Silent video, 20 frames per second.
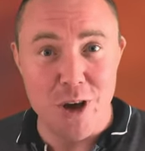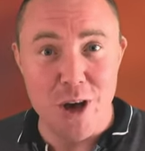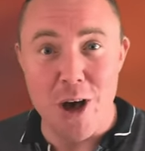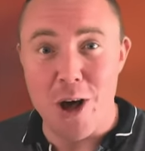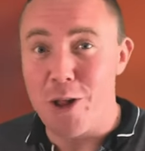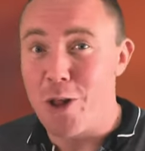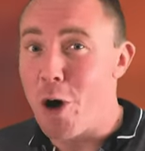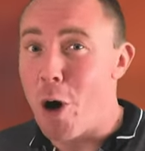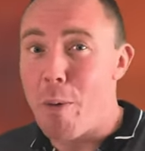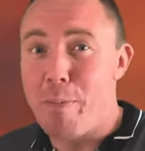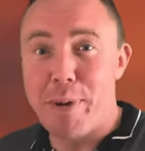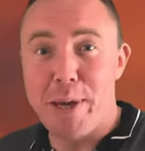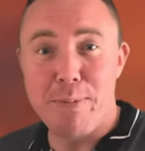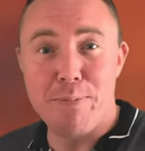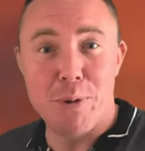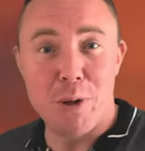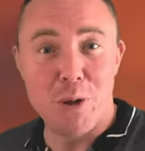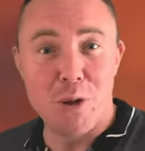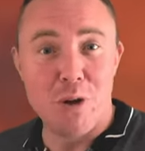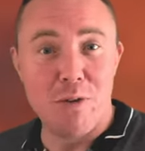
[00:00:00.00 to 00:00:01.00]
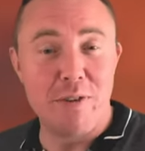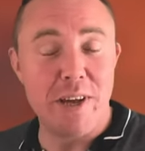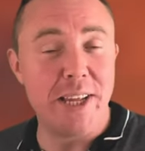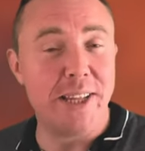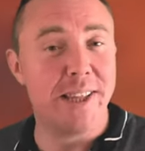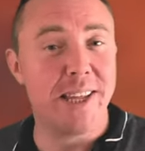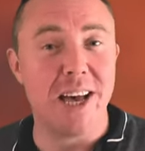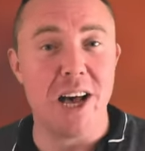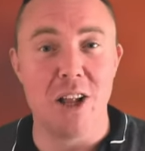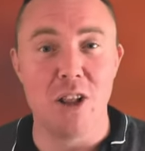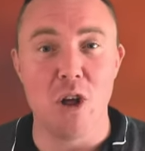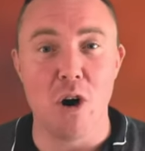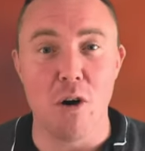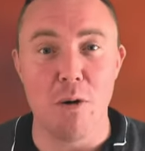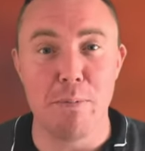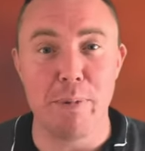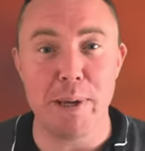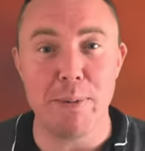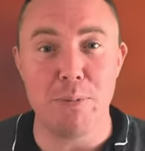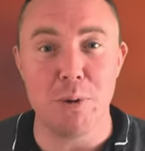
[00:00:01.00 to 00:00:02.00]
A lot of people love it, a lot
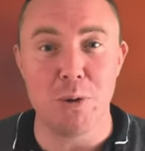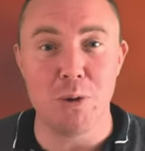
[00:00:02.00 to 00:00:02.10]
of people